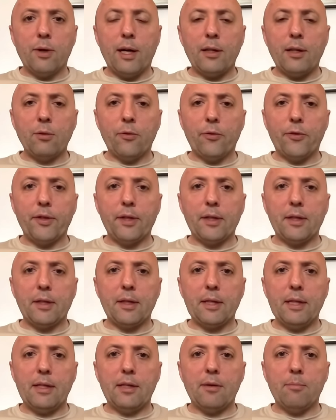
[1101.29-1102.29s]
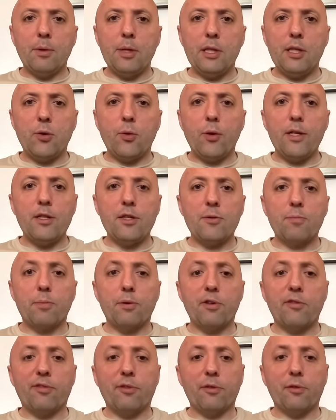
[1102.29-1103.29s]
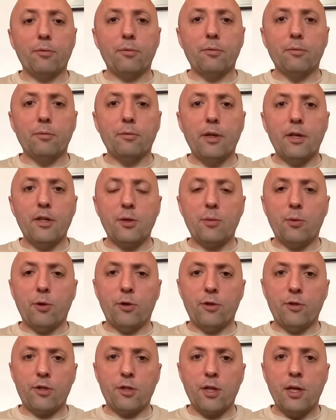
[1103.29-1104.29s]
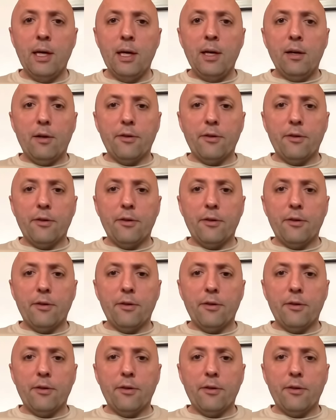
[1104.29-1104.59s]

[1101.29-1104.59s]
I don't think he can be quite as peripheral as he was